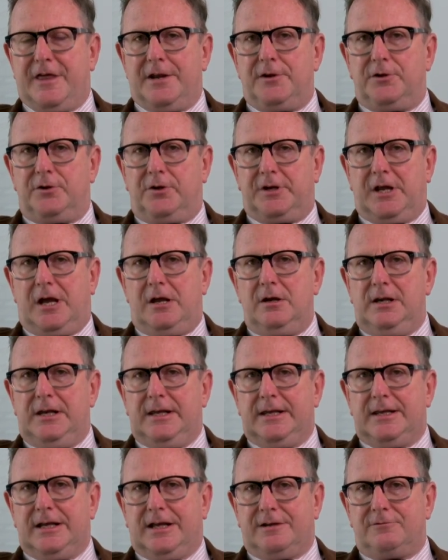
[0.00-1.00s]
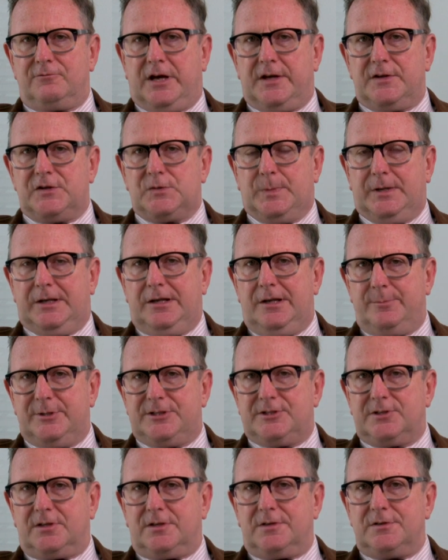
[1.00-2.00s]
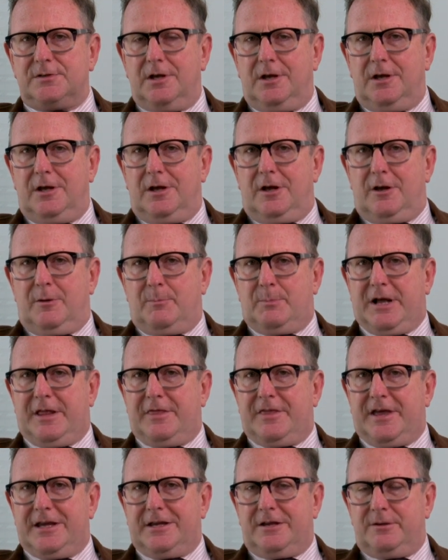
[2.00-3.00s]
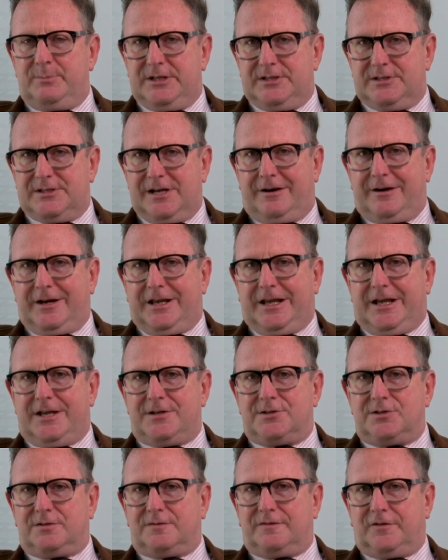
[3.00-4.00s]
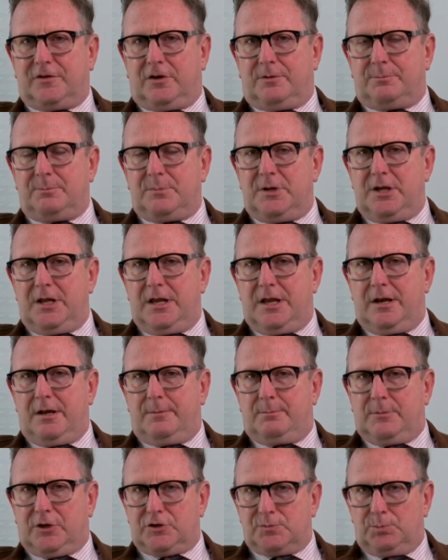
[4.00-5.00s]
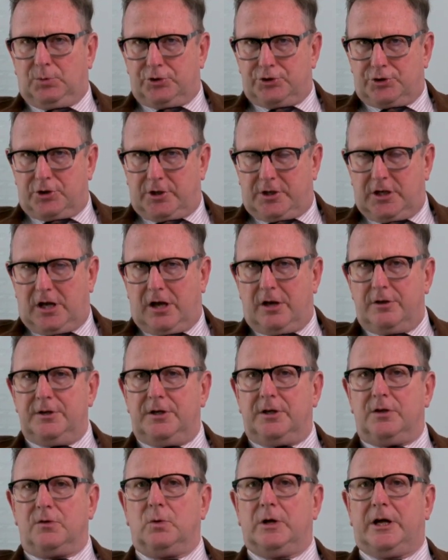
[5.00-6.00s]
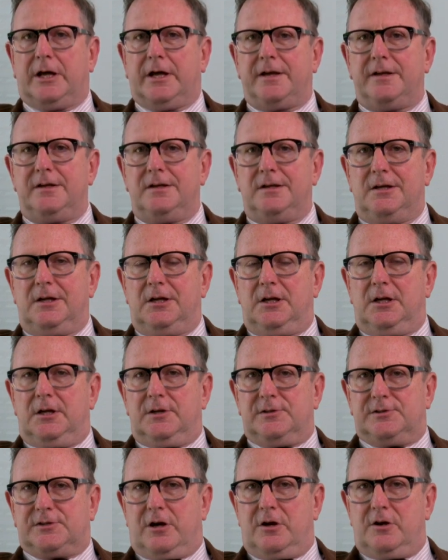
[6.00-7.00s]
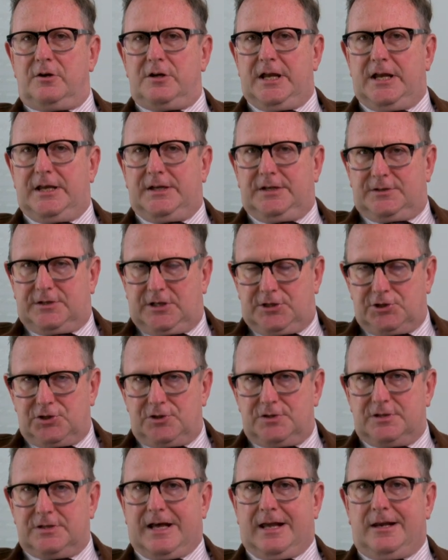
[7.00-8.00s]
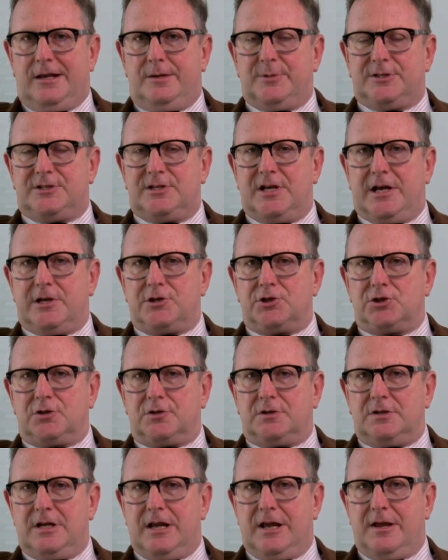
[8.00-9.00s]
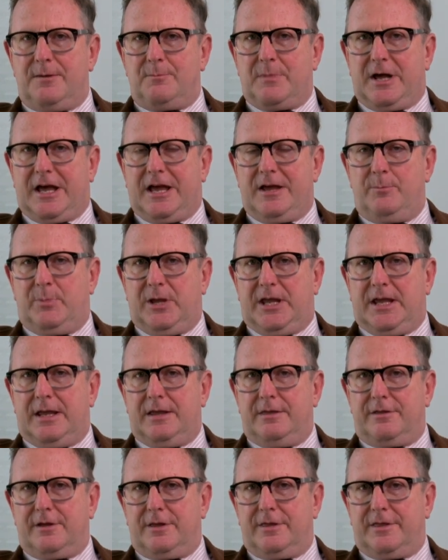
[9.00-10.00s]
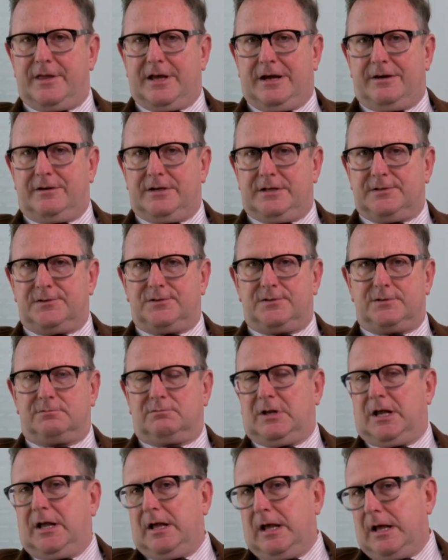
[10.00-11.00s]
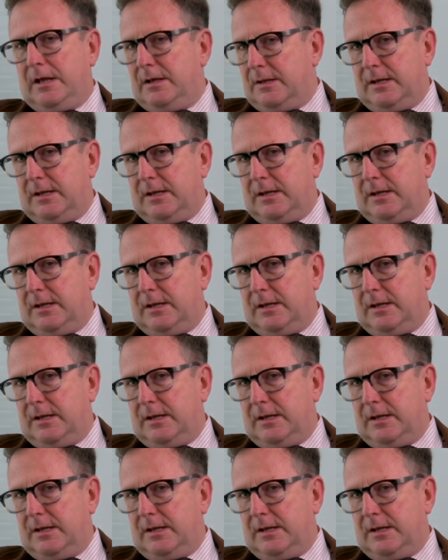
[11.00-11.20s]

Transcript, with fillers: that not only can rights be limited, but they can be derogated from in a much more draconian way. So, in addition to that limitation, it may be that there is